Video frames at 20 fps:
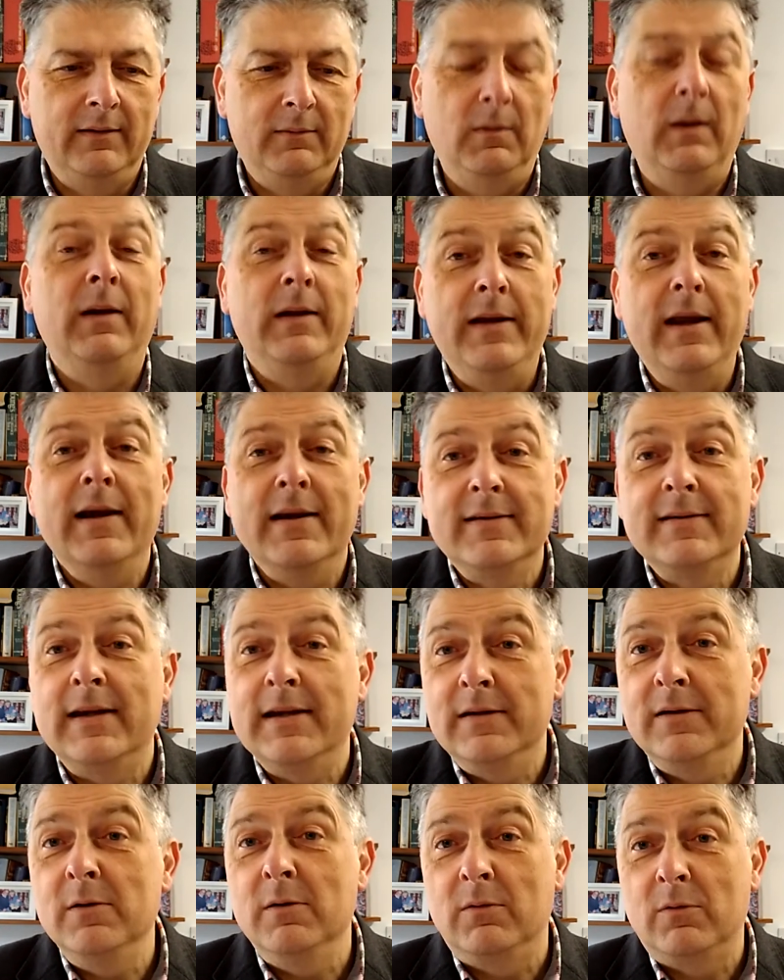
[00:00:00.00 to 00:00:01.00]
Well, yes,
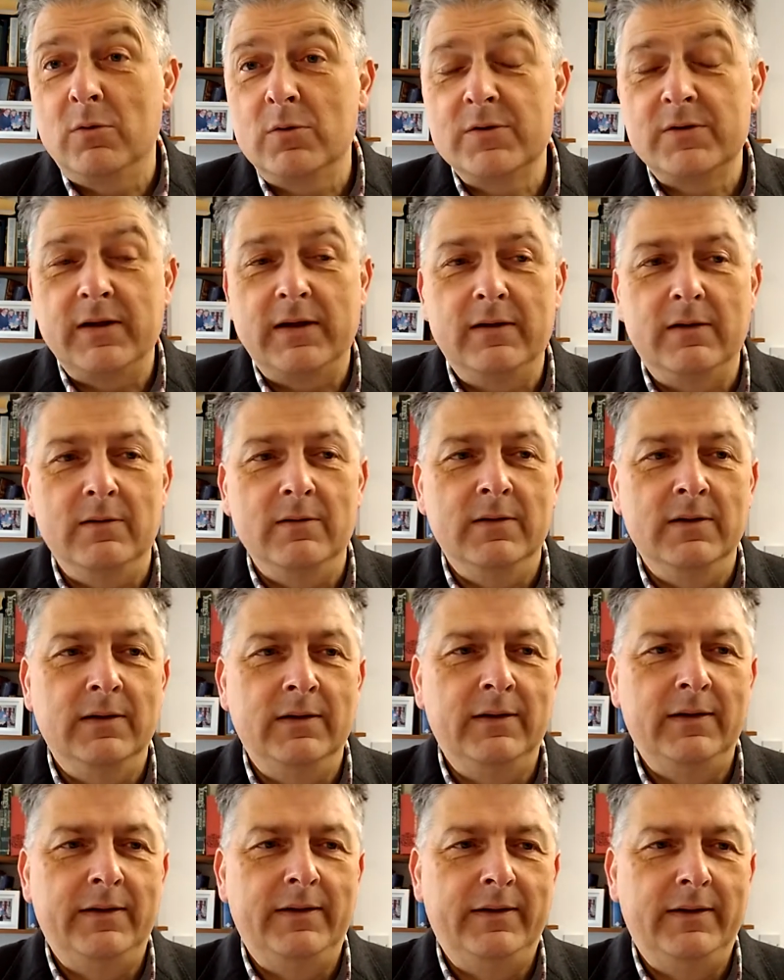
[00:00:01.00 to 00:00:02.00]
they do. Of course they do.
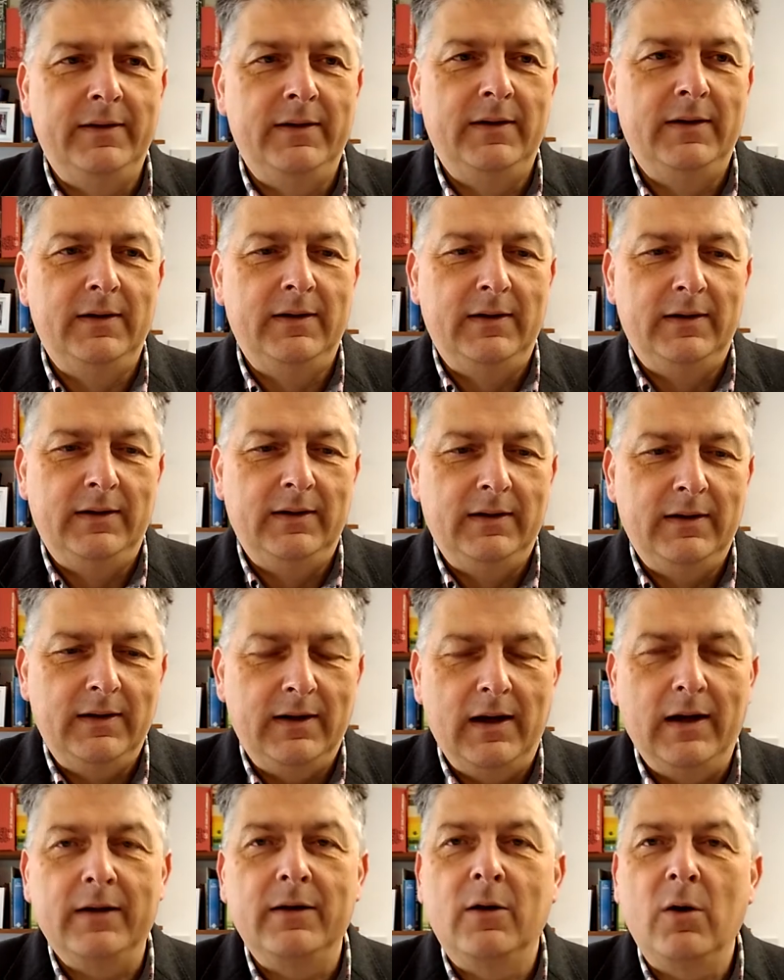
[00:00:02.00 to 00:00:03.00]

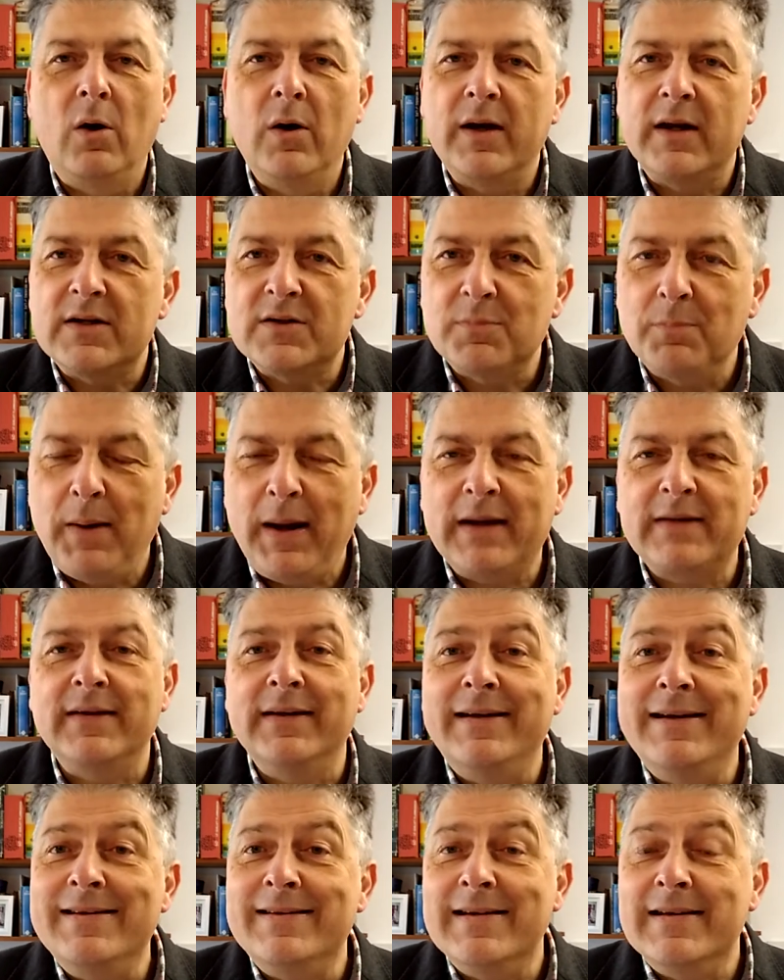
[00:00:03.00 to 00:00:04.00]
And God expects,
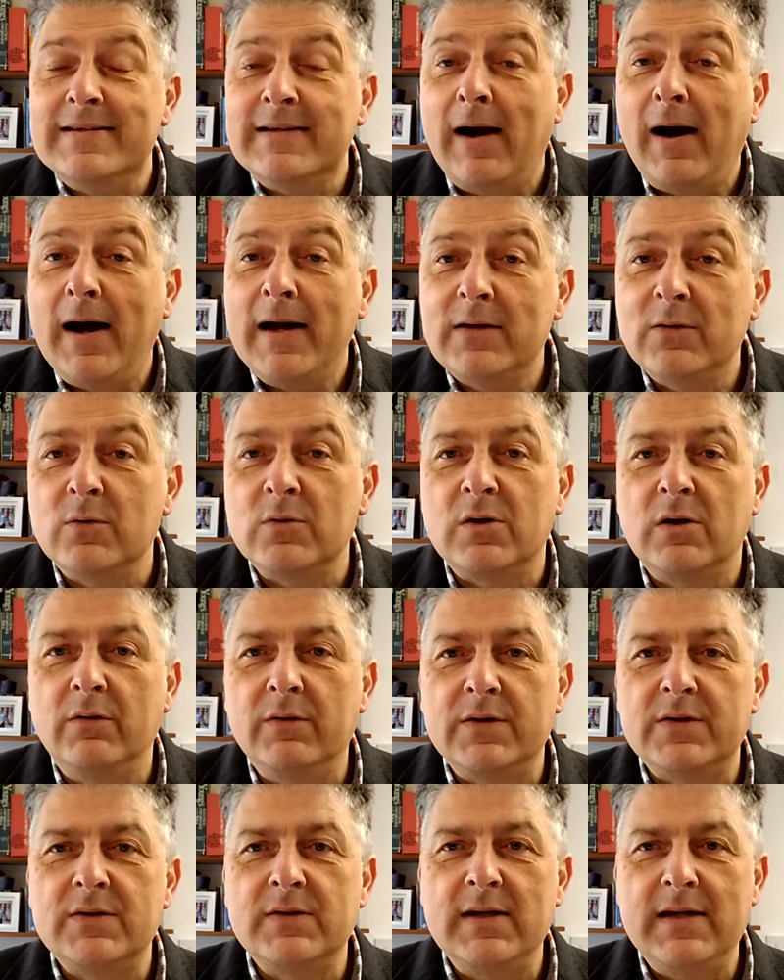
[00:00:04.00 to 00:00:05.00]
and he's entitled to
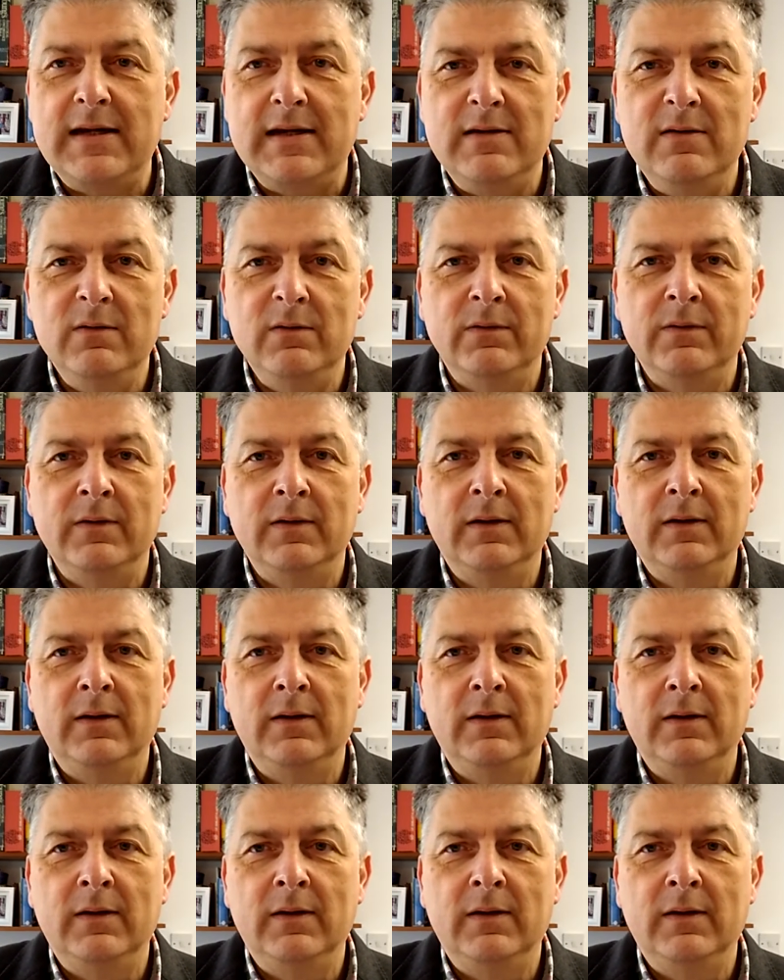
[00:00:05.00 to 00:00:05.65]
receive,